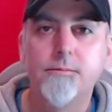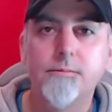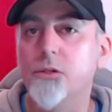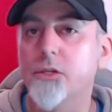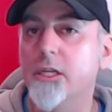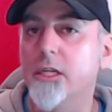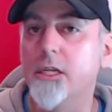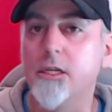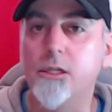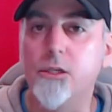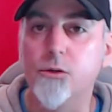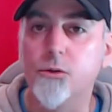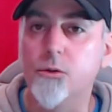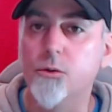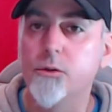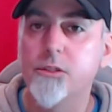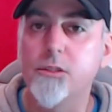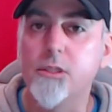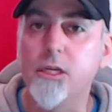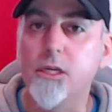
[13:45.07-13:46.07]
You're getting your
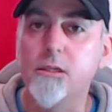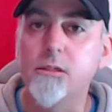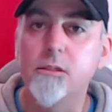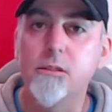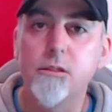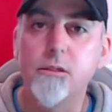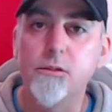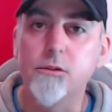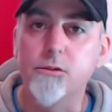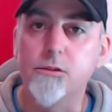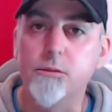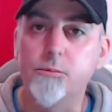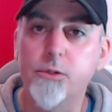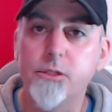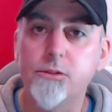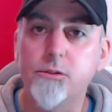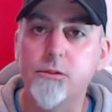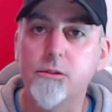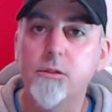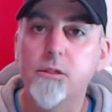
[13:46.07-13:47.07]
noise gate, your
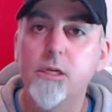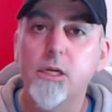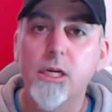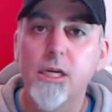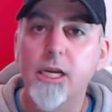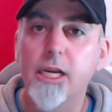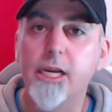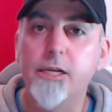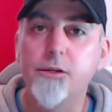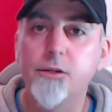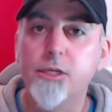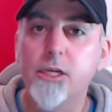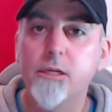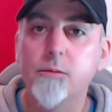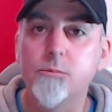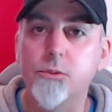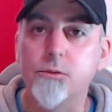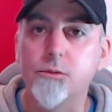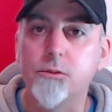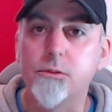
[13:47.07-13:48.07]
suppressor, and your gain
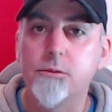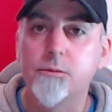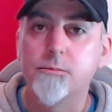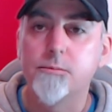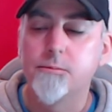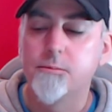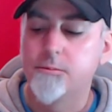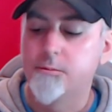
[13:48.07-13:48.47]
boost.